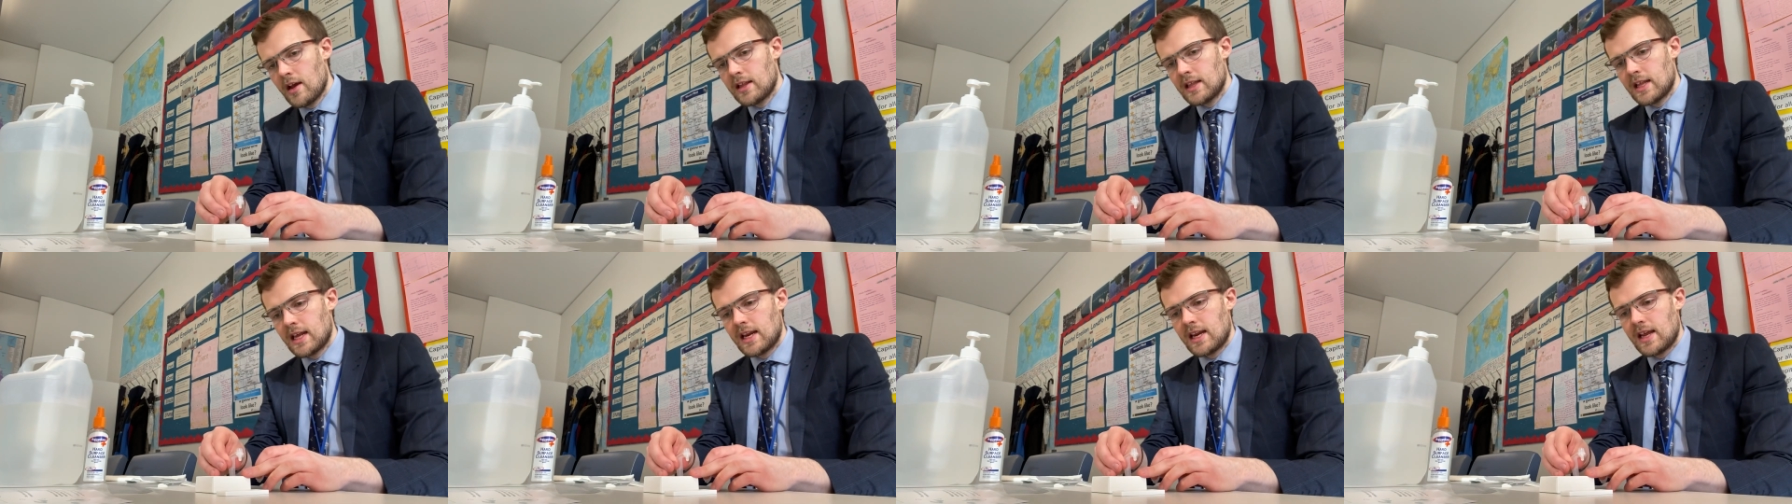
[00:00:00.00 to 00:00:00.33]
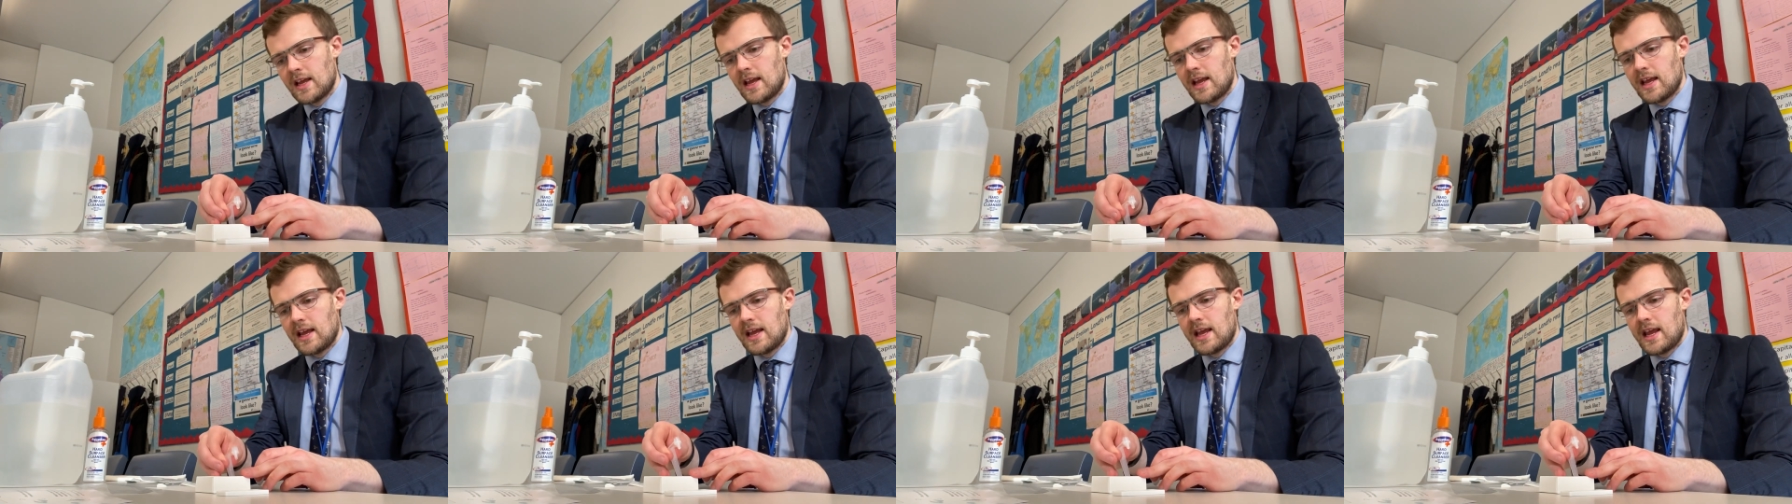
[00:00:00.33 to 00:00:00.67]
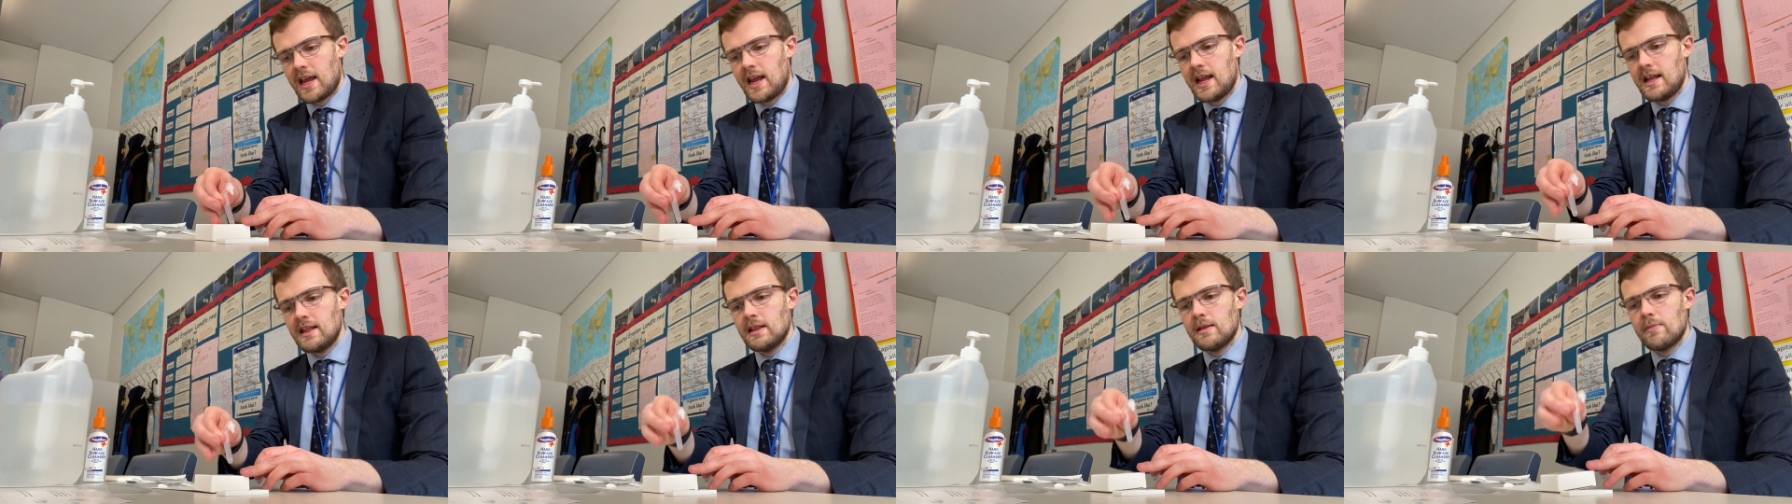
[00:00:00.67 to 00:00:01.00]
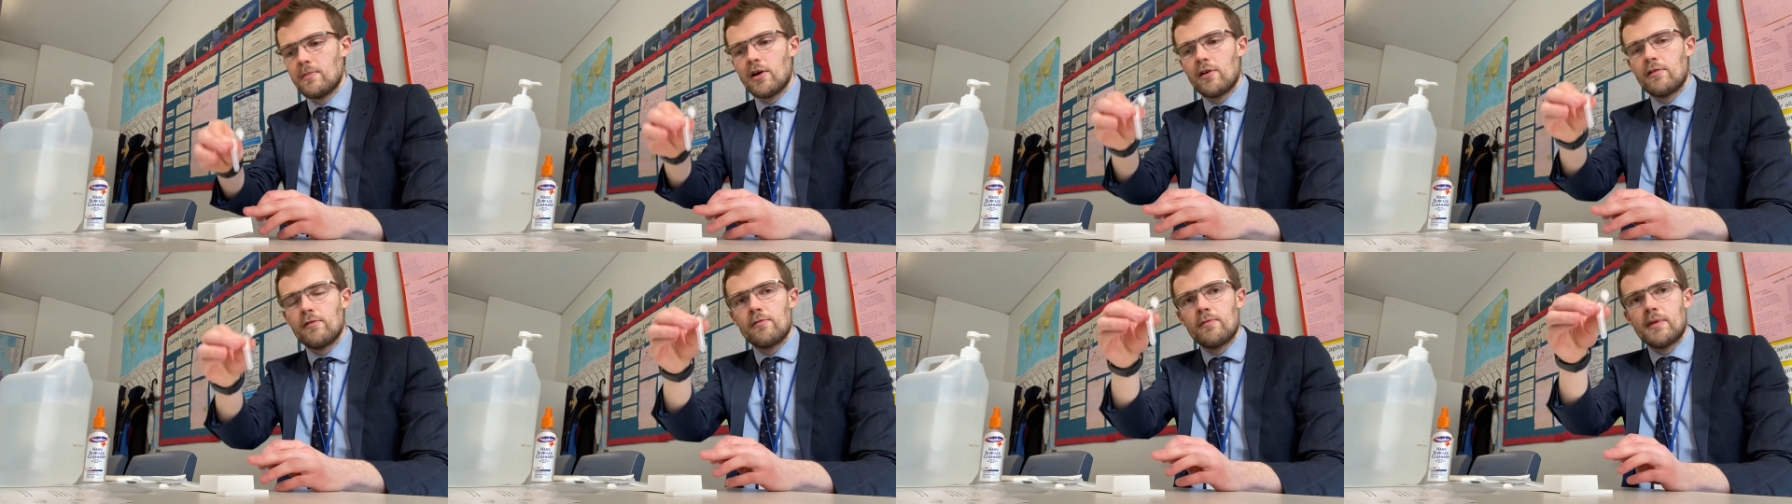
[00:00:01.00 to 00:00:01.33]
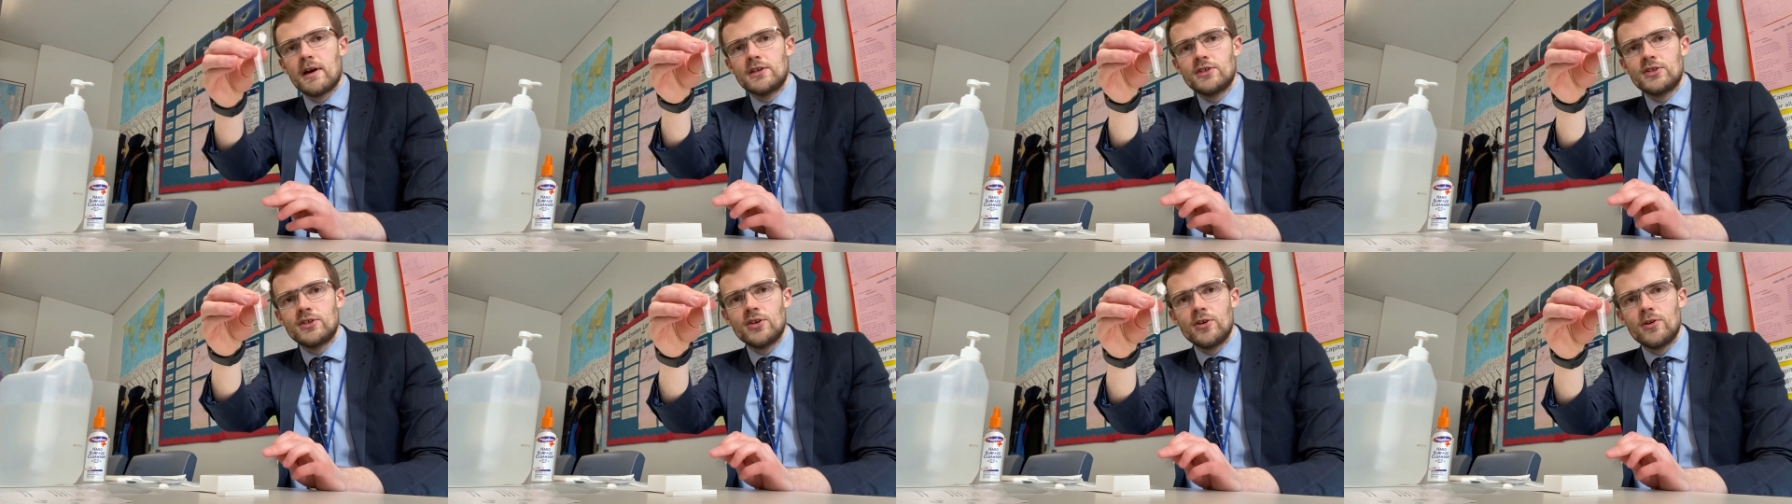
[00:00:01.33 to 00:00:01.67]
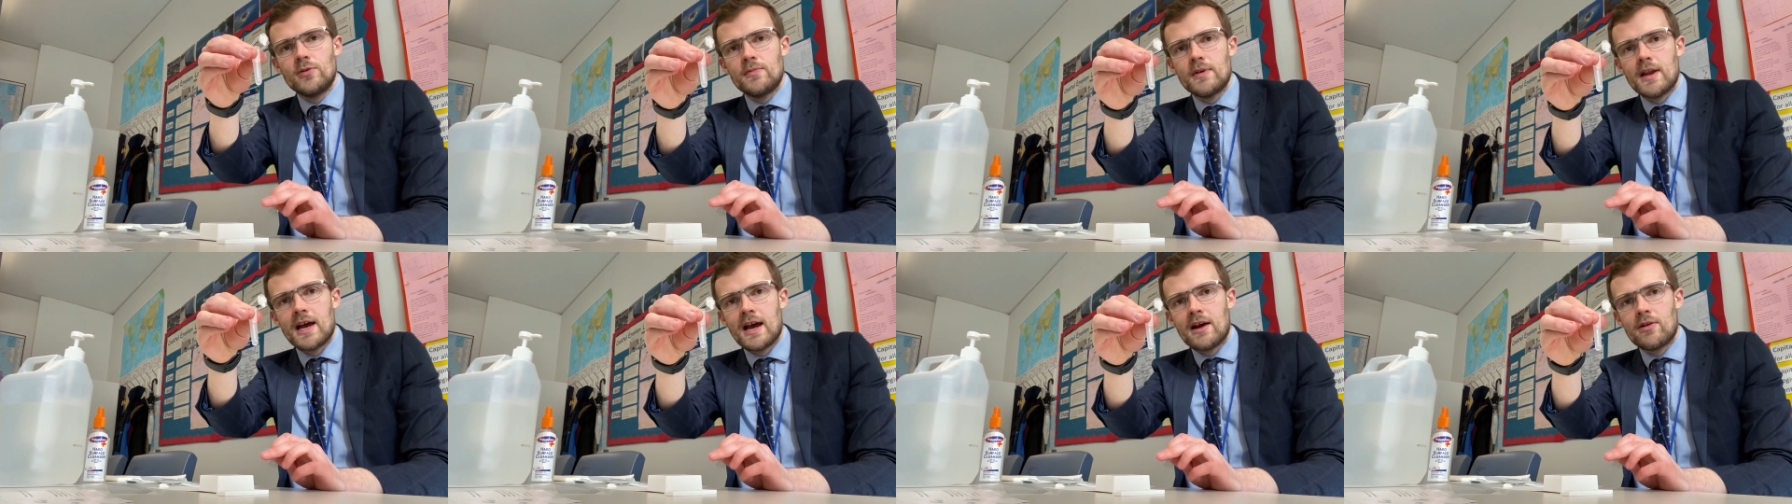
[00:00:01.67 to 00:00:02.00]
Then in the bottom of my
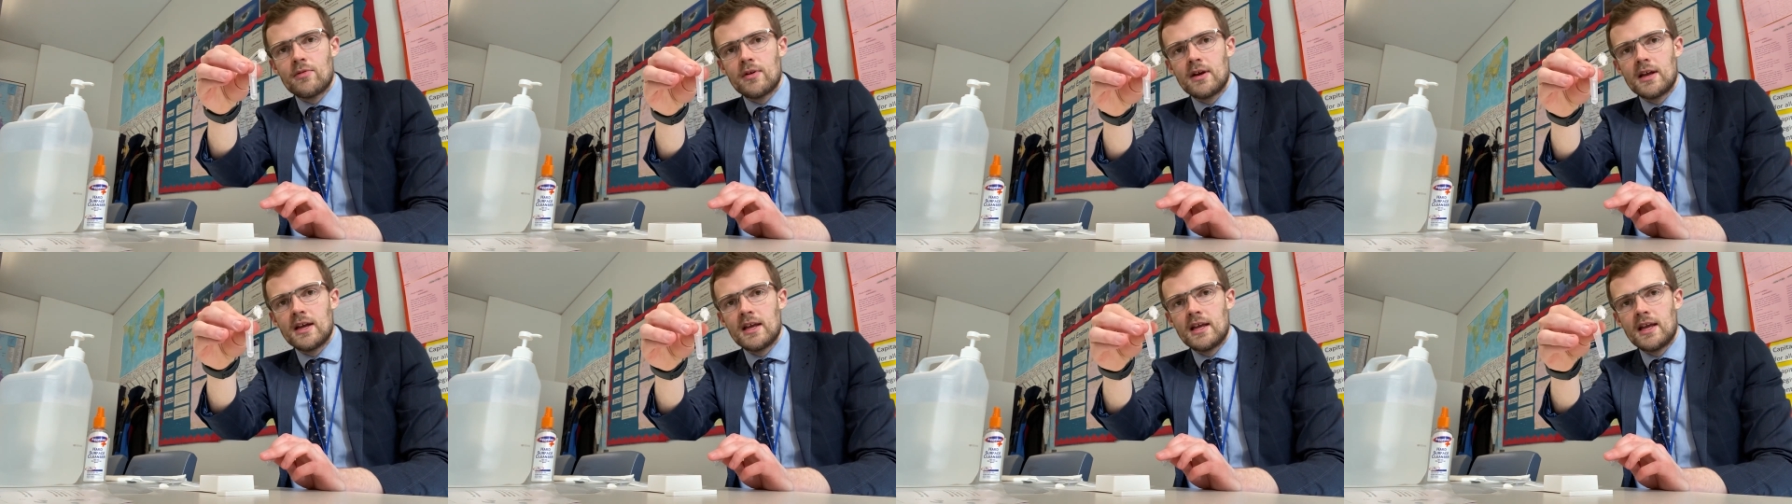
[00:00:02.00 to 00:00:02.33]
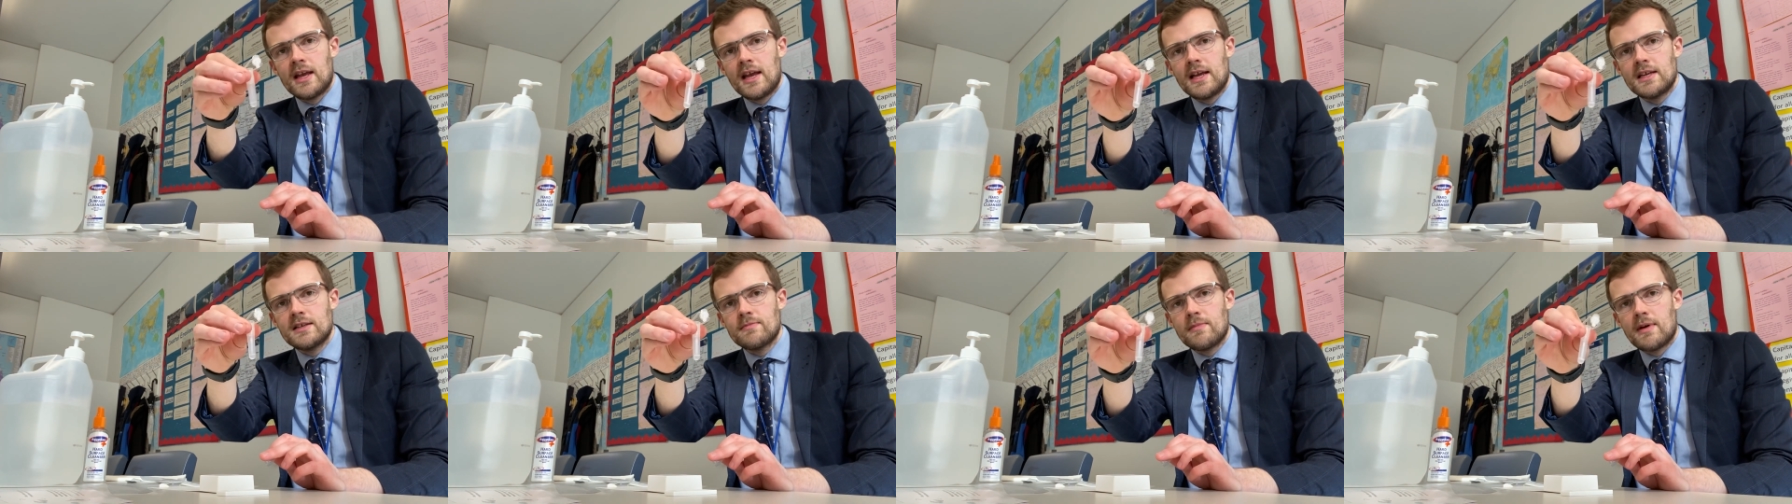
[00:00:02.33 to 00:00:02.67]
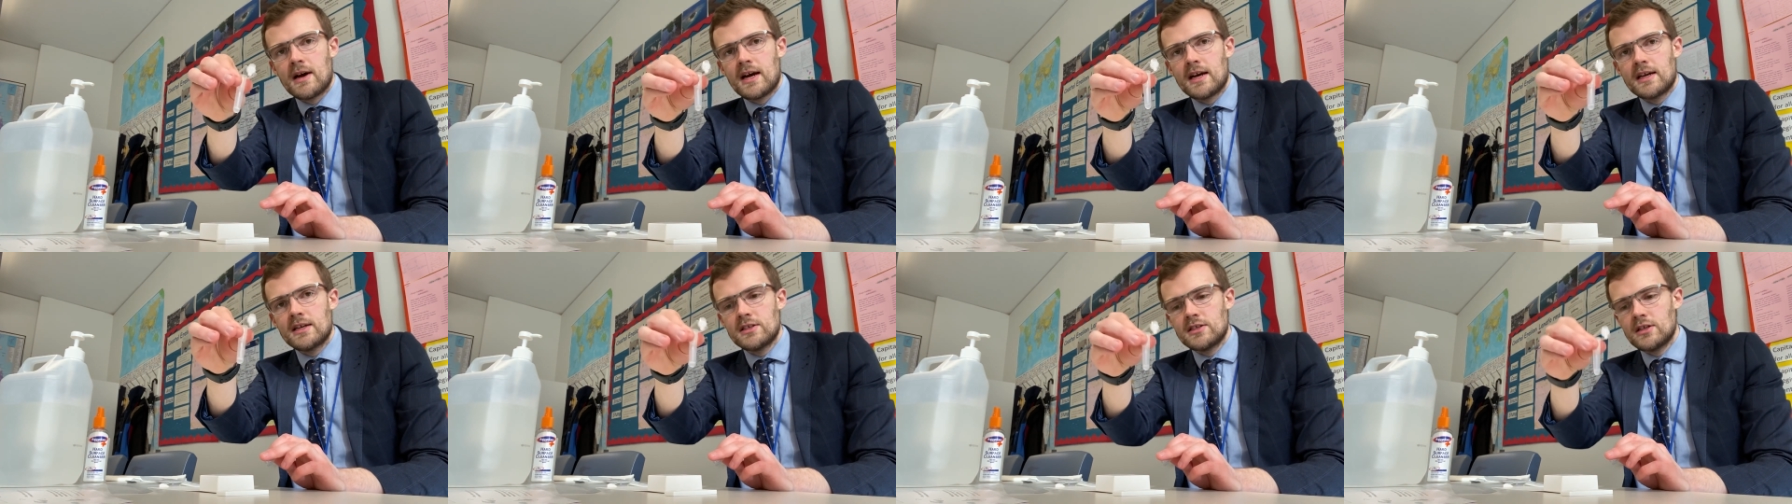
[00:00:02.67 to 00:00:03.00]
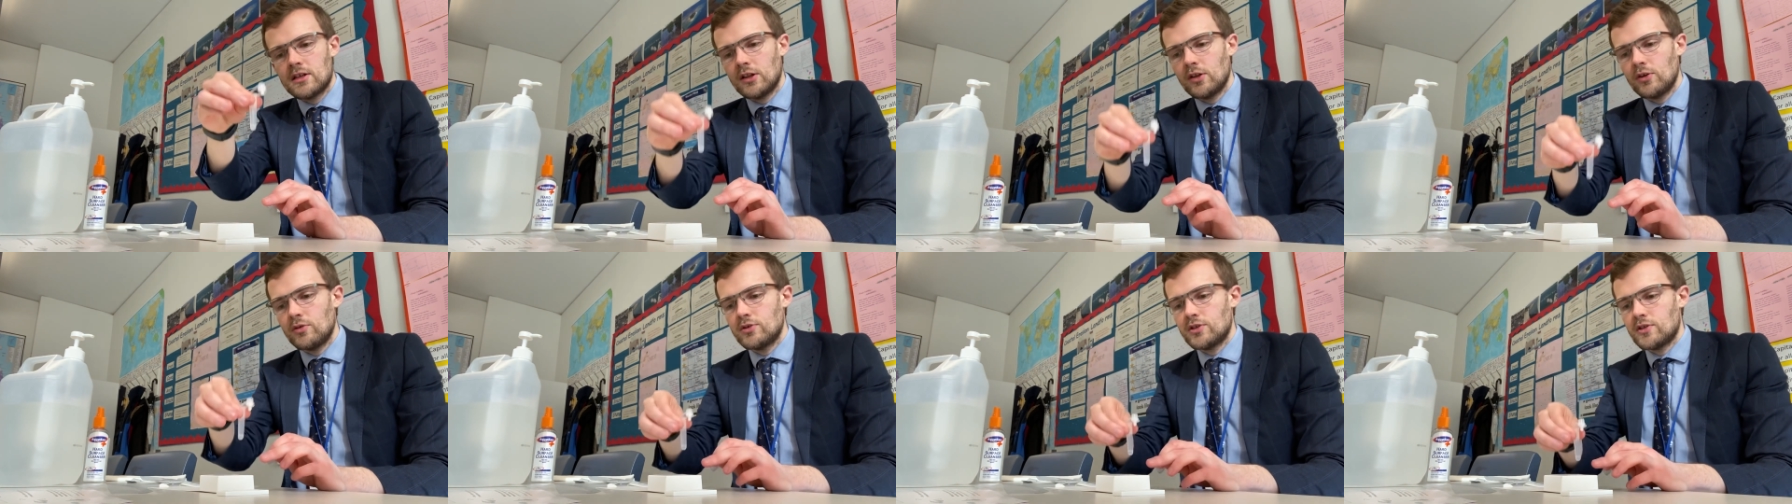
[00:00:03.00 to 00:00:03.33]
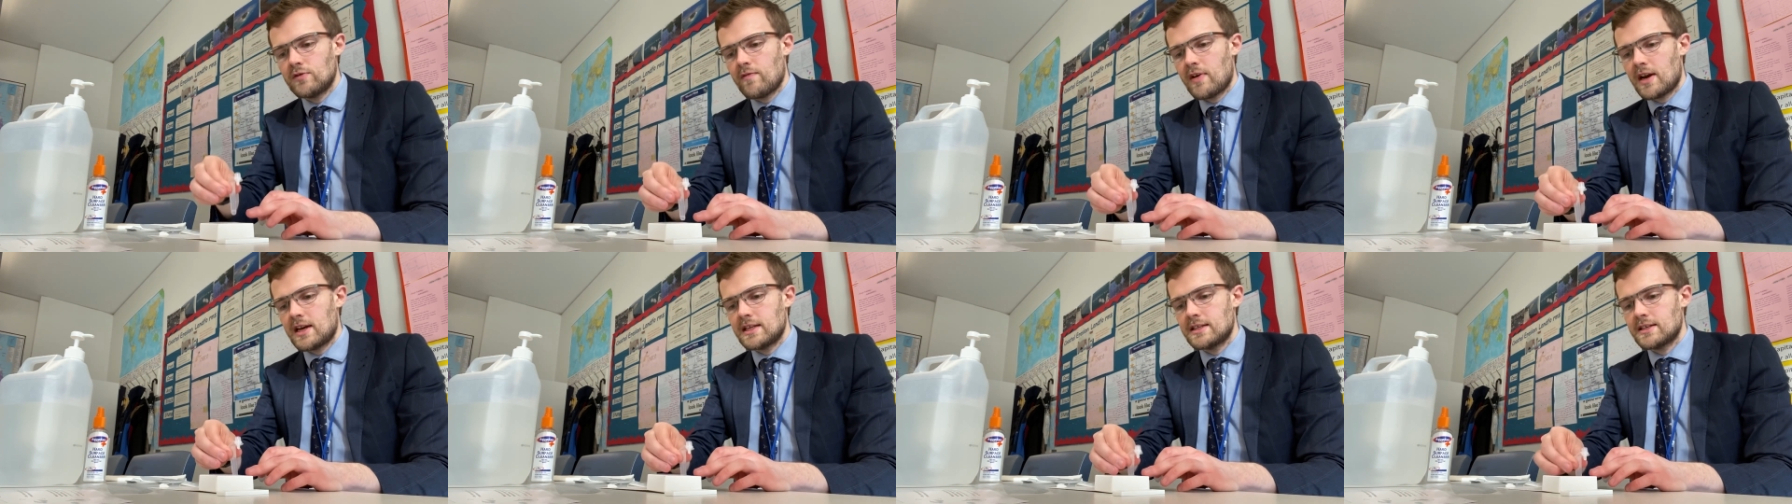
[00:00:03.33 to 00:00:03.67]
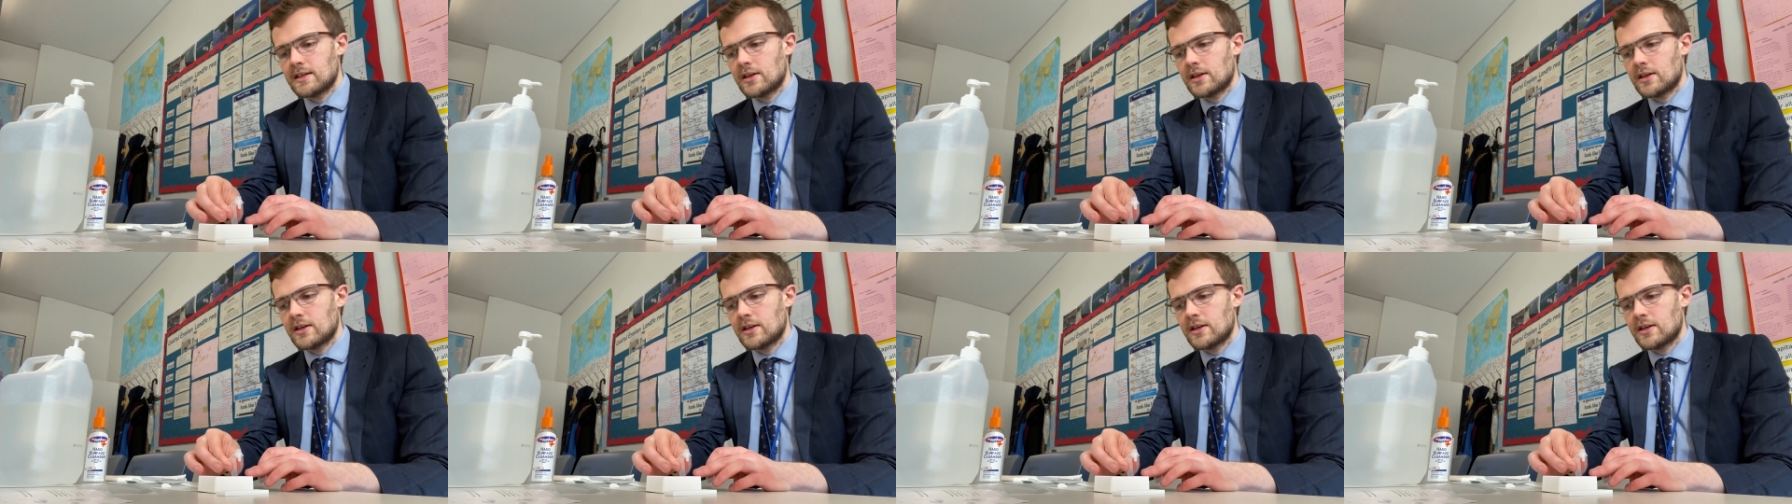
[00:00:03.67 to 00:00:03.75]
tube now is my solution ready to